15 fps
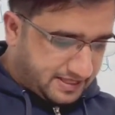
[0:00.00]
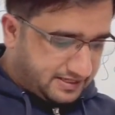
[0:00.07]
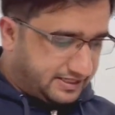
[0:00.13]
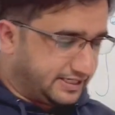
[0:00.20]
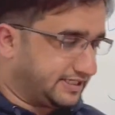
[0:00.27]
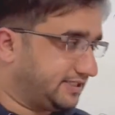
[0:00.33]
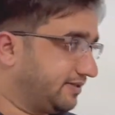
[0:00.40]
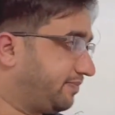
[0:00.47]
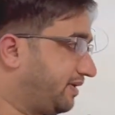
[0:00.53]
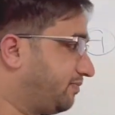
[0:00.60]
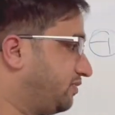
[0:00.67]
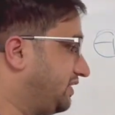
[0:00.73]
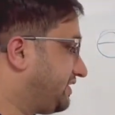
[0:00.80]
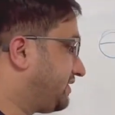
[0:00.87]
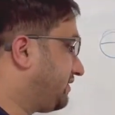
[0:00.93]
in the
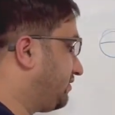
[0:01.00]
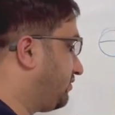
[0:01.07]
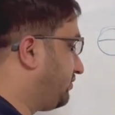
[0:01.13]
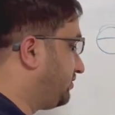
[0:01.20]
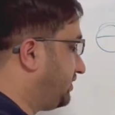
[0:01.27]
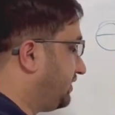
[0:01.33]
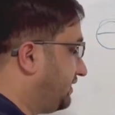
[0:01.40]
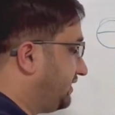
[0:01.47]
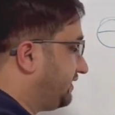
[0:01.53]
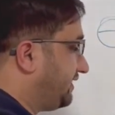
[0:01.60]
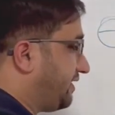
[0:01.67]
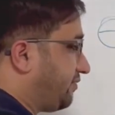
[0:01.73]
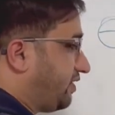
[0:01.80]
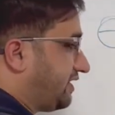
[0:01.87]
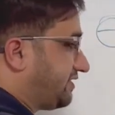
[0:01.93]
population growth there
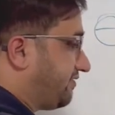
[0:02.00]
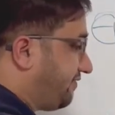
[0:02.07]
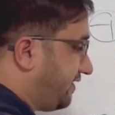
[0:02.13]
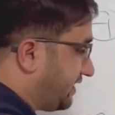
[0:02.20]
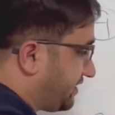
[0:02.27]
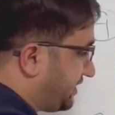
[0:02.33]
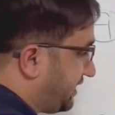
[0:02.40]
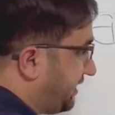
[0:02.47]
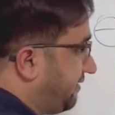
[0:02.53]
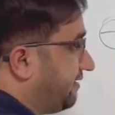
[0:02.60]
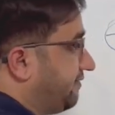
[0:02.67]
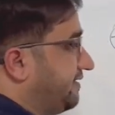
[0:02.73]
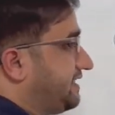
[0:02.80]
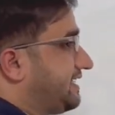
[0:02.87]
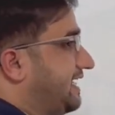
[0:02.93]
was a function,
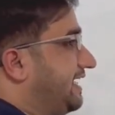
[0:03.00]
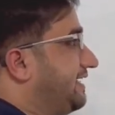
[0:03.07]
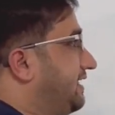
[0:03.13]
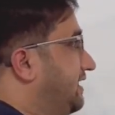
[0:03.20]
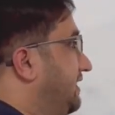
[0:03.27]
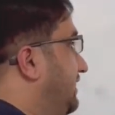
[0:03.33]
we said